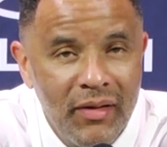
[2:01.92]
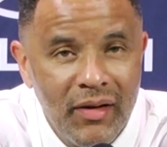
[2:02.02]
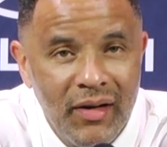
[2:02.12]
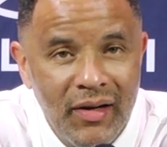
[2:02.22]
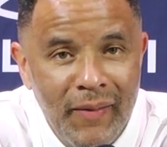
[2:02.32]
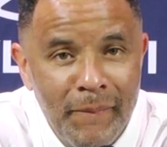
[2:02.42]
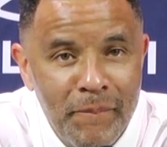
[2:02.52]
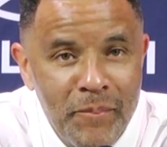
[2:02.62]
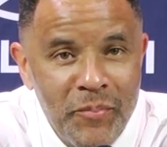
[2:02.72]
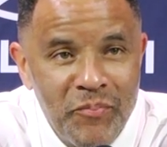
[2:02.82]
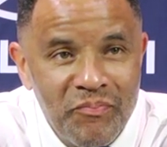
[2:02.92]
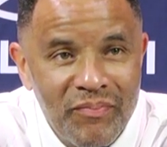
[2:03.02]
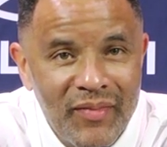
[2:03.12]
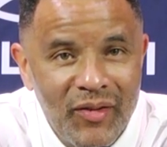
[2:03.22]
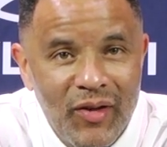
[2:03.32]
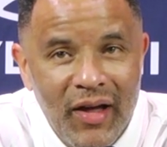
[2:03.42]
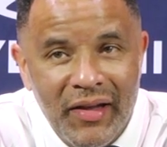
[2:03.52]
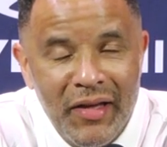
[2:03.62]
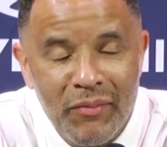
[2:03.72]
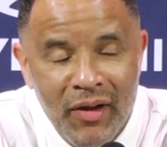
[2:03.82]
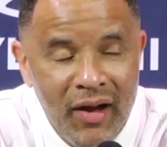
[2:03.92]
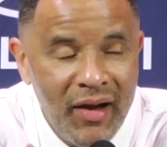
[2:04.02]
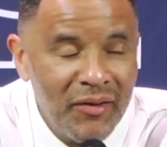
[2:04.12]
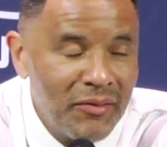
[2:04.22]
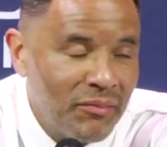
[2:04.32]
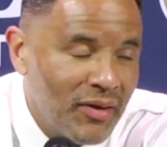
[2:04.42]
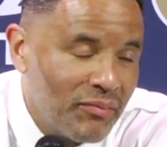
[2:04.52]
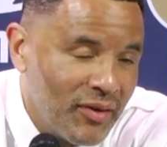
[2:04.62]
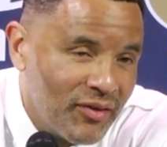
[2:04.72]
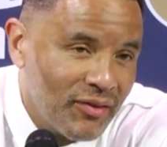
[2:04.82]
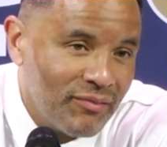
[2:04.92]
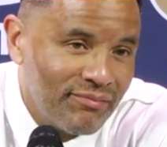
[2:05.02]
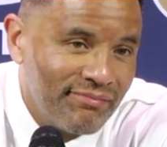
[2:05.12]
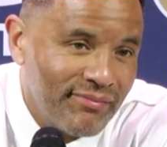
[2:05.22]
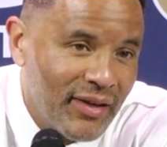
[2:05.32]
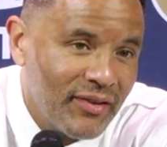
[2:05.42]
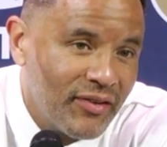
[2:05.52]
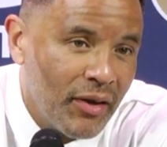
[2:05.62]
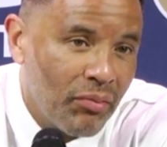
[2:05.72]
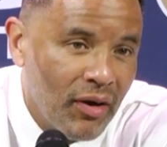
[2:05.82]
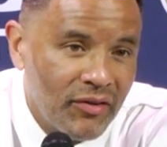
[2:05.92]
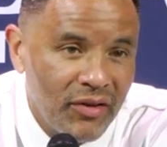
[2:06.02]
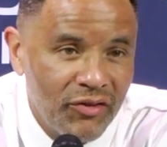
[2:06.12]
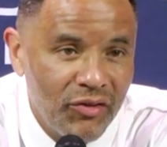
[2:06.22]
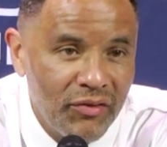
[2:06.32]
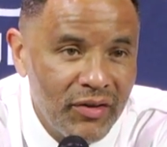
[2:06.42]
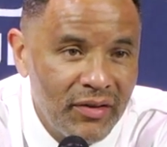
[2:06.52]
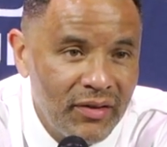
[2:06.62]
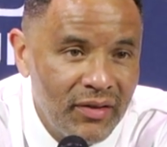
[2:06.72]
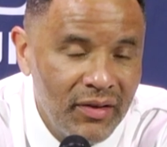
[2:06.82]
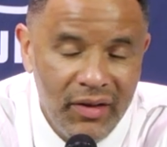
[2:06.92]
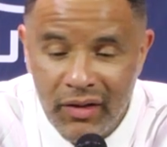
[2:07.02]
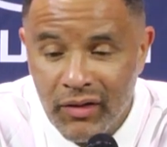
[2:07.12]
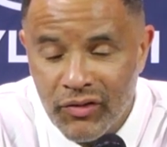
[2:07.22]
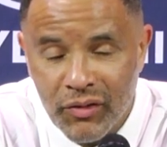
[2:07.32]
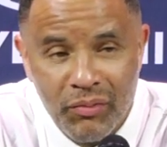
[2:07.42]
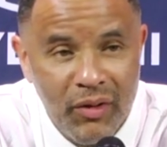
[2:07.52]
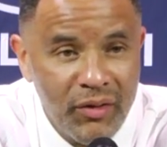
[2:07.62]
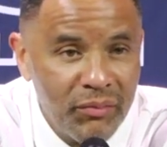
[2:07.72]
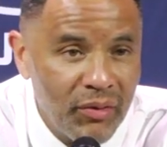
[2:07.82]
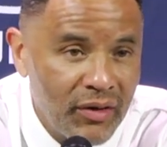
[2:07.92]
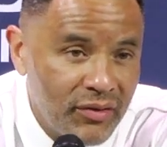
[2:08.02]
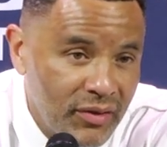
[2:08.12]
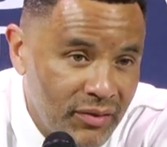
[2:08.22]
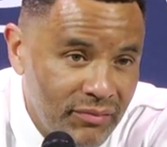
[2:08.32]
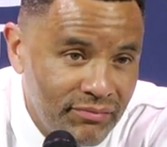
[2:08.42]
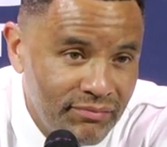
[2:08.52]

you got to keep your eye on the big picture and stay process driven. And this is a part of the process.